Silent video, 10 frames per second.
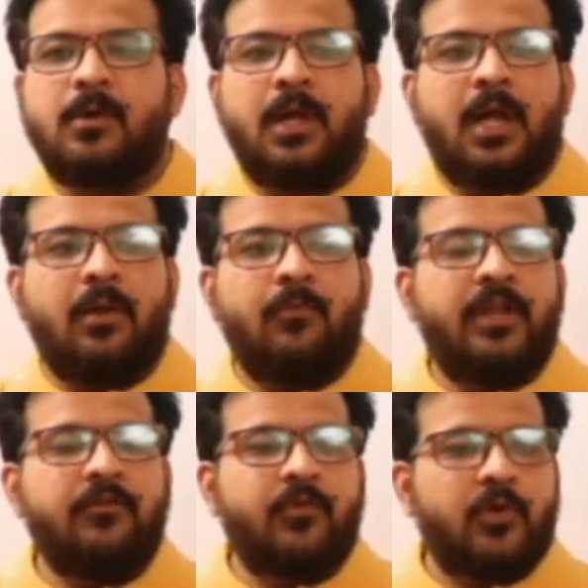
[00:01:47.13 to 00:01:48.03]
I'm
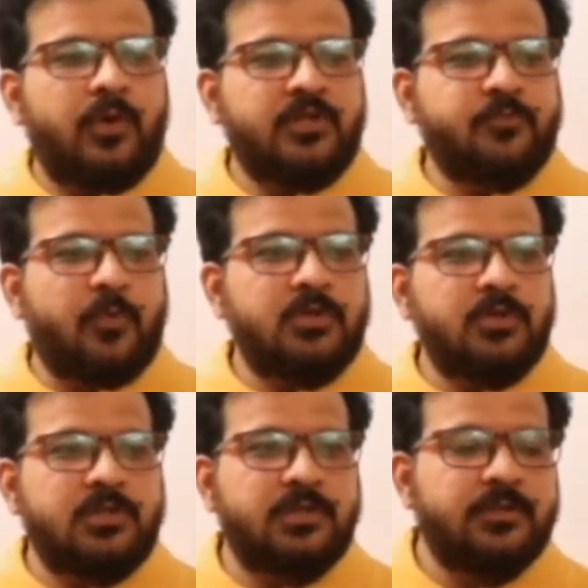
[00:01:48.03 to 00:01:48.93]
waiting for your
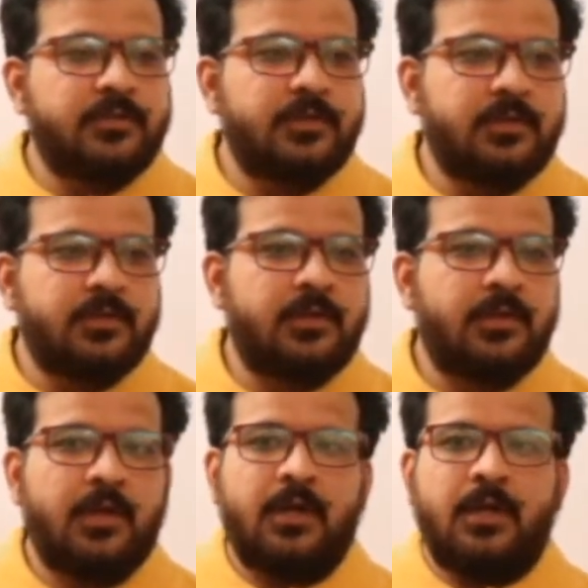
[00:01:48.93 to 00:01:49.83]
response.
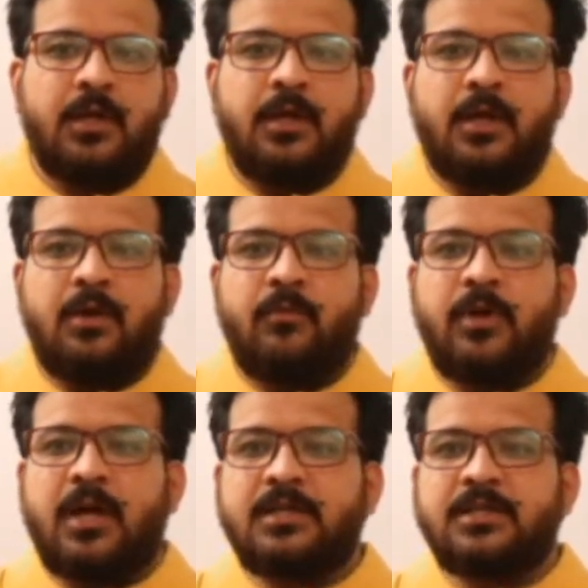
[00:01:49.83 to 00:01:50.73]
I would
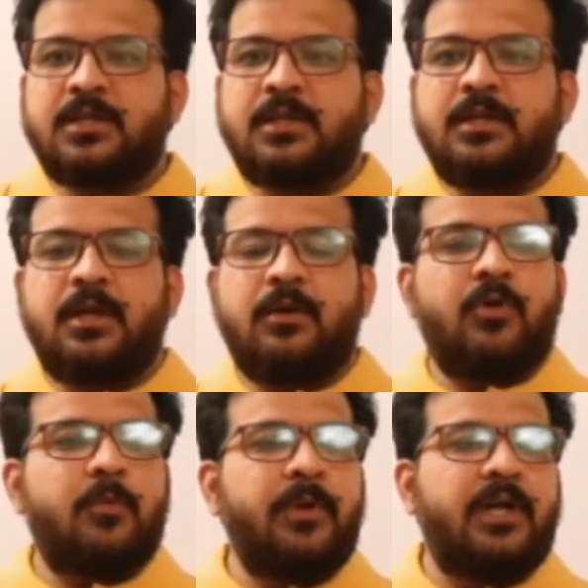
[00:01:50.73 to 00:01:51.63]

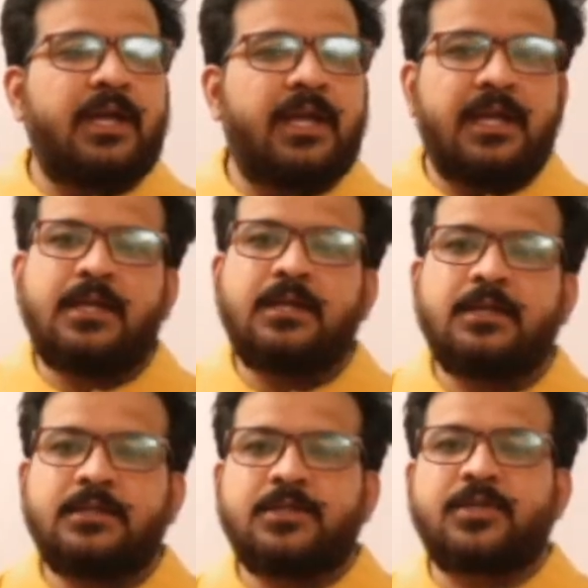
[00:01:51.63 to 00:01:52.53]
repeat again,
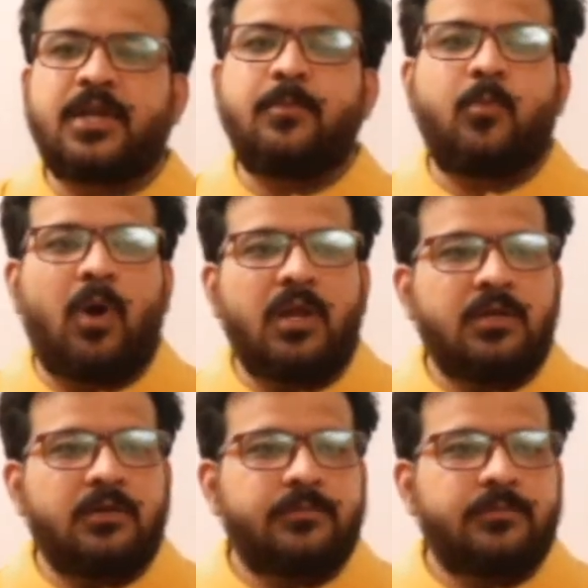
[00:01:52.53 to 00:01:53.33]
just type one.